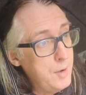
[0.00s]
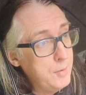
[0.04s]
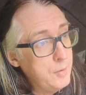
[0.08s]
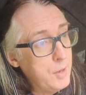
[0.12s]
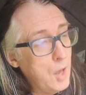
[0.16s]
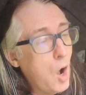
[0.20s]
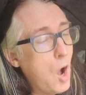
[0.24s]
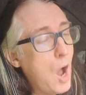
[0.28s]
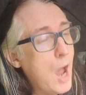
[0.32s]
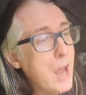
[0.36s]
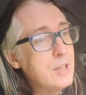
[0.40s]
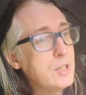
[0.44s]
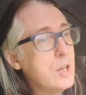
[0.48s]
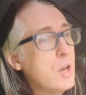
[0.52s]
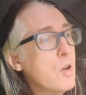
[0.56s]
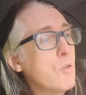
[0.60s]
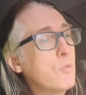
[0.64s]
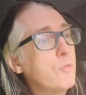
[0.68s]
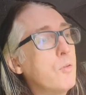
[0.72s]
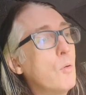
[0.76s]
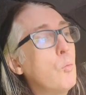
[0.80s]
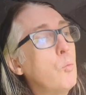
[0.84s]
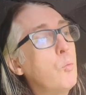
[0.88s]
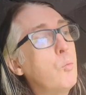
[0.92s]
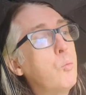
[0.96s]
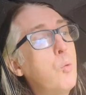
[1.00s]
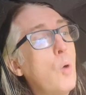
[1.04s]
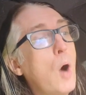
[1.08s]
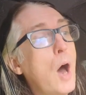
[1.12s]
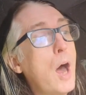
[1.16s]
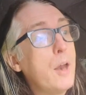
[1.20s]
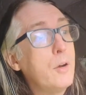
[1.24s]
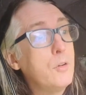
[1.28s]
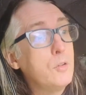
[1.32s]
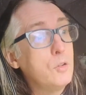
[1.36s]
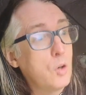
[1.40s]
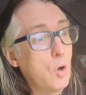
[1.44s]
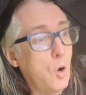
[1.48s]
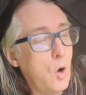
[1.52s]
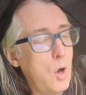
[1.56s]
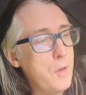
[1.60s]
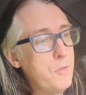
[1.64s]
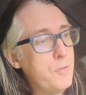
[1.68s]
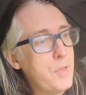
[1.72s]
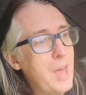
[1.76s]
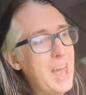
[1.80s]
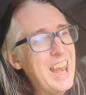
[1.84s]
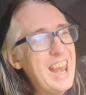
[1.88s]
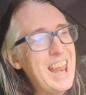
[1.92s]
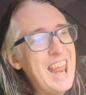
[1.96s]
The idea of one God
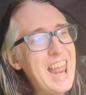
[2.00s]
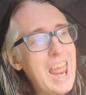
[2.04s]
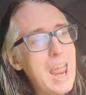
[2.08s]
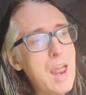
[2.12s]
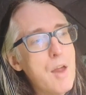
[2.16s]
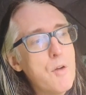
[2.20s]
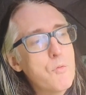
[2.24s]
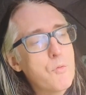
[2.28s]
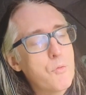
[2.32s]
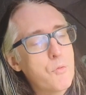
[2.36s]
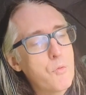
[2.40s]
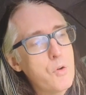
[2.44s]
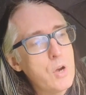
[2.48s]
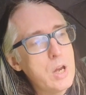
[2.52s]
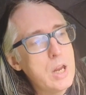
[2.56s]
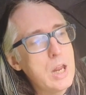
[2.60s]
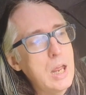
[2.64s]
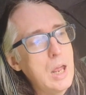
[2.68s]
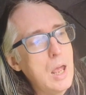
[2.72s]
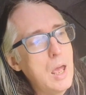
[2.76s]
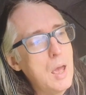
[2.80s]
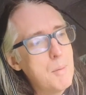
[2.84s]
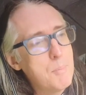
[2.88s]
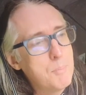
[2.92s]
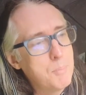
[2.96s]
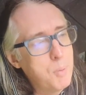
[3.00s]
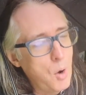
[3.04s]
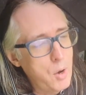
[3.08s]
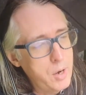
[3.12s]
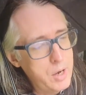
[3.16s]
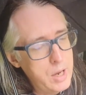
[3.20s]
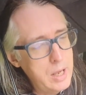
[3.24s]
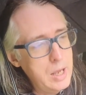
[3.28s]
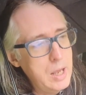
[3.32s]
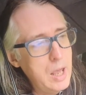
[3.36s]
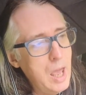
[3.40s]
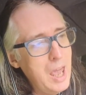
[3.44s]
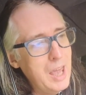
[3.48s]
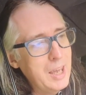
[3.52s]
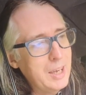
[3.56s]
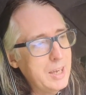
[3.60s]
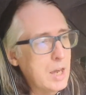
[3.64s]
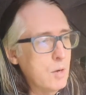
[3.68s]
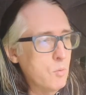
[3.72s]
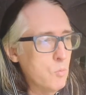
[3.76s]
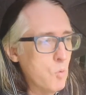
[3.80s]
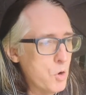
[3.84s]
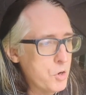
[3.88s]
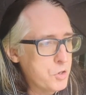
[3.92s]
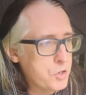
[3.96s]
that everybody
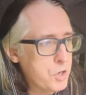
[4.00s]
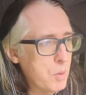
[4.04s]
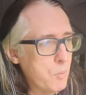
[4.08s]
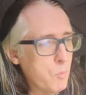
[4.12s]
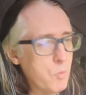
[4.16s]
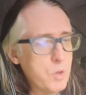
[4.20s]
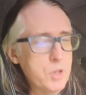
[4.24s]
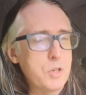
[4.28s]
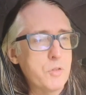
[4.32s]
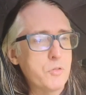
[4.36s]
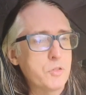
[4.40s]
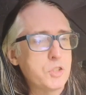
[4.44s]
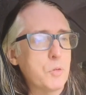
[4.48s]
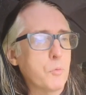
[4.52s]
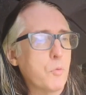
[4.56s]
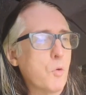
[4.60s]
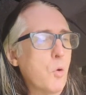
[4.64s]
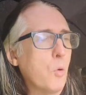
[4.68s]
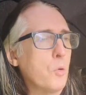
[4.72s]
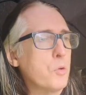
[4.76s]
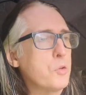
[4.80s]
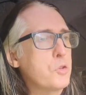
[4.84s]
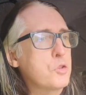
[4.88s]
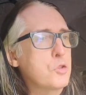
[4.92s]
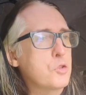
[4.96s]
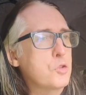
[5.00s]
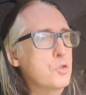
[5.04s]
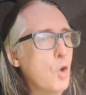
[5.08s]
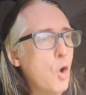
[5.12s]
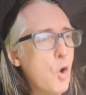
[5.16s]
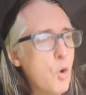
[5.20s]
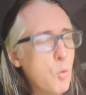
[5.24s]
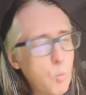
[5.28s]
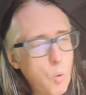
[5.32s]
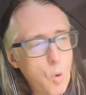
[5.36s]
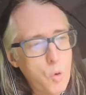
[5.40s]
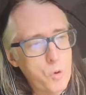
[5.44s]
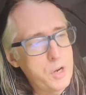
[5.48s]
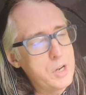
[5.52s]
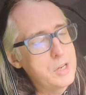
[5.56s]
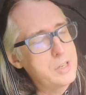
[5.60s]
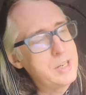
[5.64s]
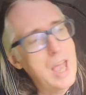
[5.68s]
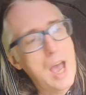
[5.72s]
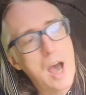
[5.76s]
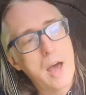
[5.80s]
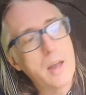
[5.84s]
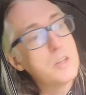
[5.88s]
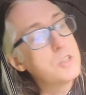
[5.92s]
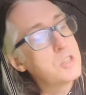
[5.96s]
can worship, which is of course so watered
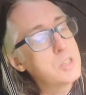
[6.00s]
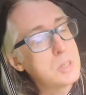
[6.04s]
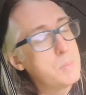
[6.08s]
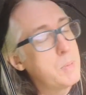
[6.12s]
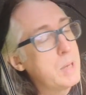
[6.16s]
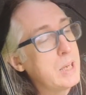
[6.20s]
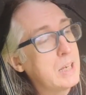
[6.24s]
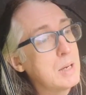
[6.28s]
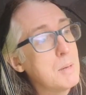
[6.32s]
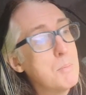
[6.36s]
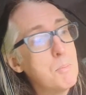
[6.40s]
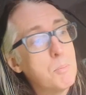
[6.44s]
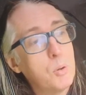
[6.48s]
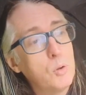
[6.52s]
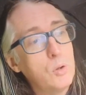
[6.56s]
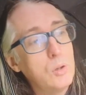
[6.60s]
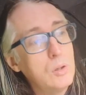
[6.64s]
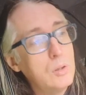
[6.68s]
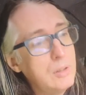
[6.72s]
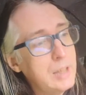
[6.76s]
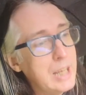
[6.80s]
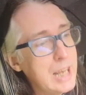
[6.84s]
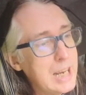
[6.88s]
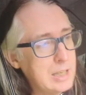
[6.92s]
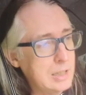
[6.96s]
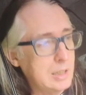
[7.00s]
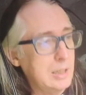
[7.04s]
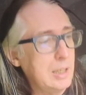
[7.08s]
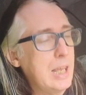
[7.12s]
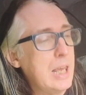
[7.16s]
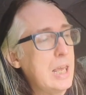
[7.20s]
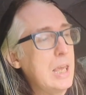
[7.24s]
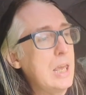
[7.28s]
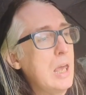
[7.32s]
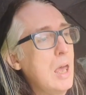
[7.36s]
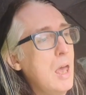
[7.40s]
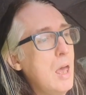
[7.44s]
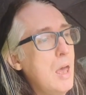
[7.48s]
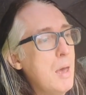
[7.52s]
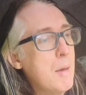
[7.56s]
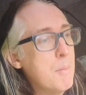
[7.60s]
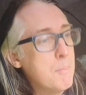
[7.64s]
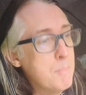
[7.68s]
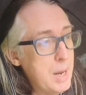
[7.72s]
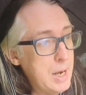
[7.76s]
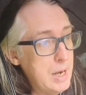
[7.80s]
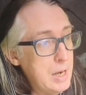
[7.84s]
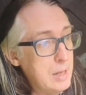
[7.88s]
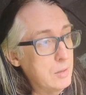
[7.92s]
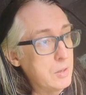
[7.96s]
down as to be completely
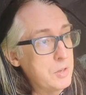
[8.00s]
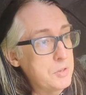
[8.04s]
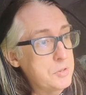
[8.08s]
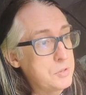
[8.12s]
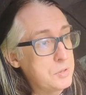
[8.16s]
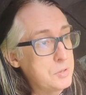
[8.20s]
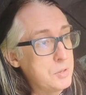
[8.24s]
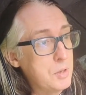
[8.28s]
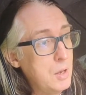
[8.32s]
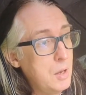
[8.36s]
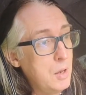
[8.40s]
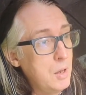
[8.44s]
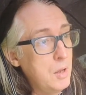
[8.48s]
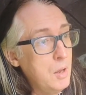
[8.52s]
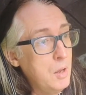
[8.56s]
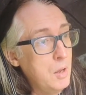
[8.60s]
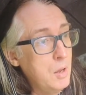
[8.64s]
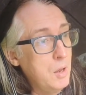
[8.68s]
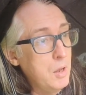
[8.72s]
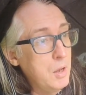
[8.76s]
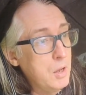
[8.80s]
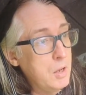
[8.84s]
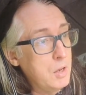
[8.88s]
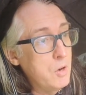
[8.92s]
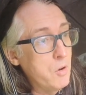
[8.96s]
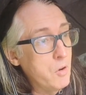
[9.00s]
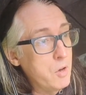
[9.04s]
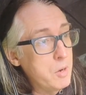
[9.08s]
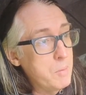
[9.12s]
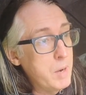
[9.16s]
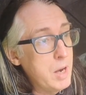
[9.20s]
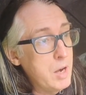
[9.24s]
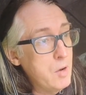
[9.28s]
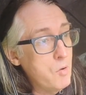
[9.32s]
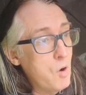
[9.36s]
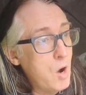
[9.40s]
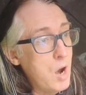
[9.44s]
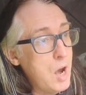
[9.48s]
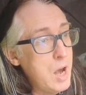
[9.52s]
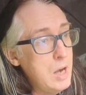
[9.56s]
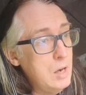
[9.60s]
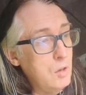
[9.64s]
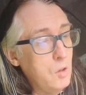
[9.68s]
meaningless. You know what I mean, right?